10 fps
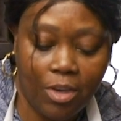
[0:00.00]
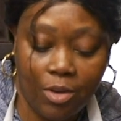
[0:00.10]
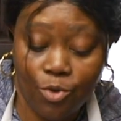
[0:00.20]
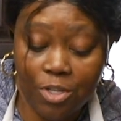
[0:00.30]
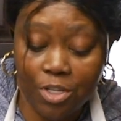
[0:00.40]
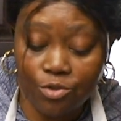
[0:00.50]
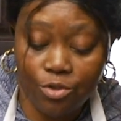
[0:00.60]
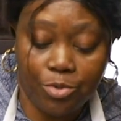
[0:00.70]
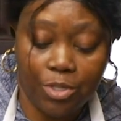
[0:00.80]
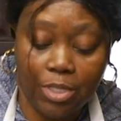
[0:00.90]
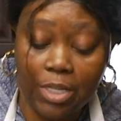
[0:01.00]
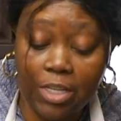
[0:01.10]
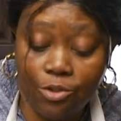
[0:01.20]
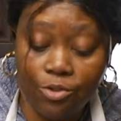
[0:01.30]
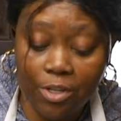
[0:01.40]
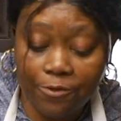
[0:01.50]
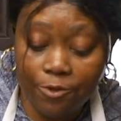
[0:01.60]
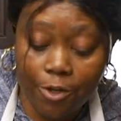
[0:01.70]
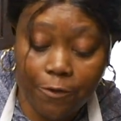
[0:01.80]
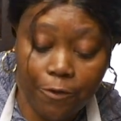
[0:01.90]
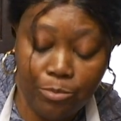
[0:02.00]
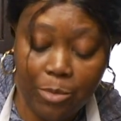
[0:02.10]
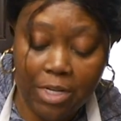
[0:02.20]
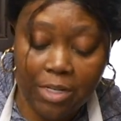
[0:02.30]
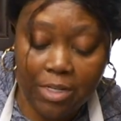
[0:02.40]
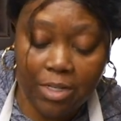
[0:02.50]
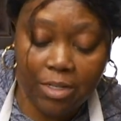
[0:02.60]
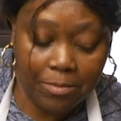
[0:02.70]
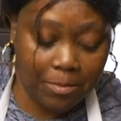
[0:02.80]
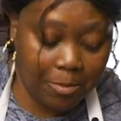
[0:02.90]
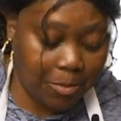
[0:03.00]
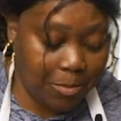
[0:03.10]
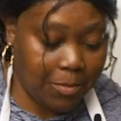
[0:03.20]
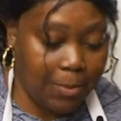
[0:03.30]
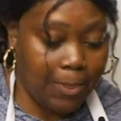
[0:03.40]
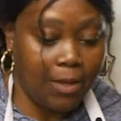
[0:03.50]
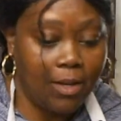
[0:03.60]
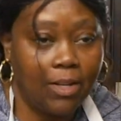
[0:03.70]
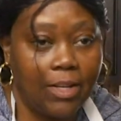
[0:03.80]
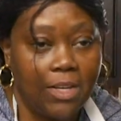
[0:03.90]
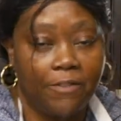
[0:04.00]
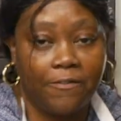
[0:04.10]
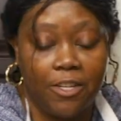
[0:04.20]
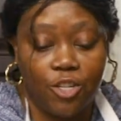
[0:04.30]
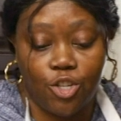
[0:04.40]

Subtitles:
And we're just going to put the lid on it for a few minutes. Let it finish